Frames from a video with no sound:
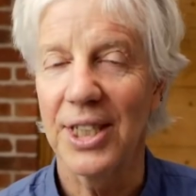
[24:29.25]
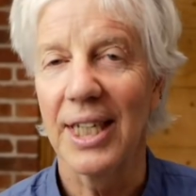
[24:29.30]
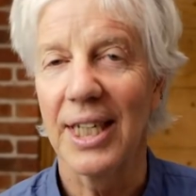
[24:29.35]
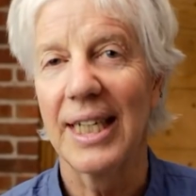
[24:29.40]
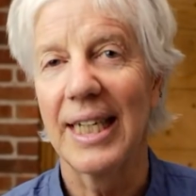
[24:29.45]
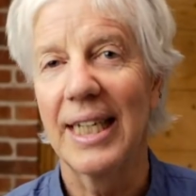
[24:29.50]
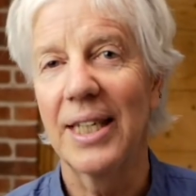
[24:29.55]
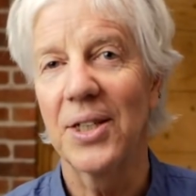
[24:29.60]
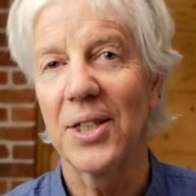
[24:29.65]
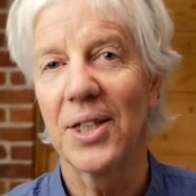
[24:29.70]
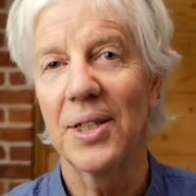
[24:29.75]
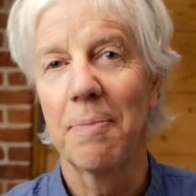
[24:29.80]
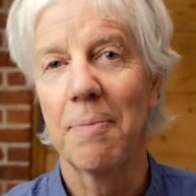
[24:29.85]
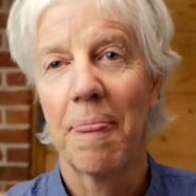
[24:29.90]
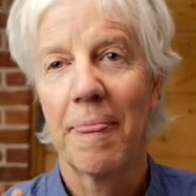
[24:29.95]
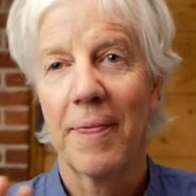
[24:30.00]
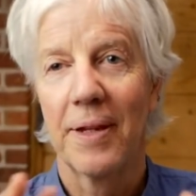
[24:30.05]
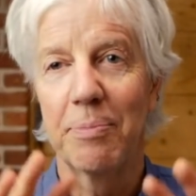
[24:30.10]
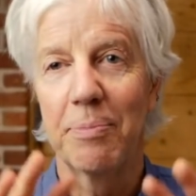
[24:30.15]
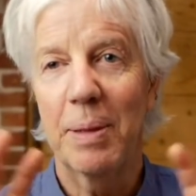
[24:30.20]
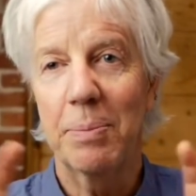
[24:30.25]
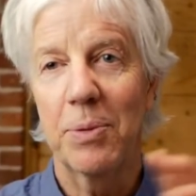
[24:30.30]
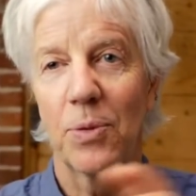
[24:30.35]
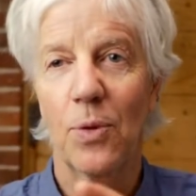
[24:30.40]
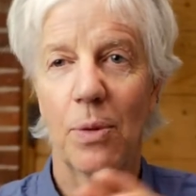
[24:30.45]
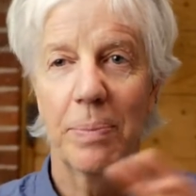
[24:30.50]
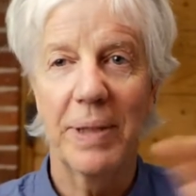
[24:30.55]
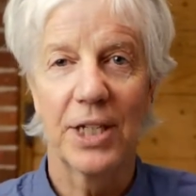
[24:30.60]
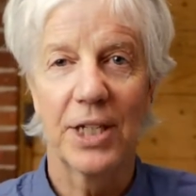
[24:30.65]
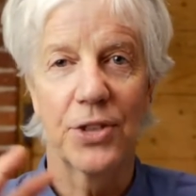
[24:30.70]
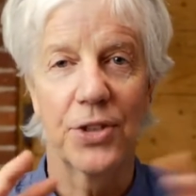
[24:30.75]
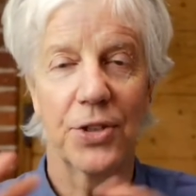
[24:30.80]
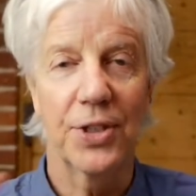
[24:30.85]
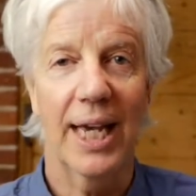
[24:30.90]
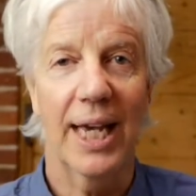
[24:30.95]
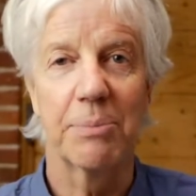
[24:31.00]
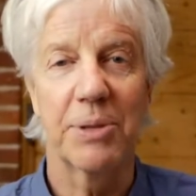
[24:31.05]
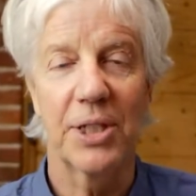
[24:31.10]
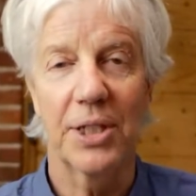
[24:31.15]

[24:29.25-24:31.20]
And either the people will be in two camps.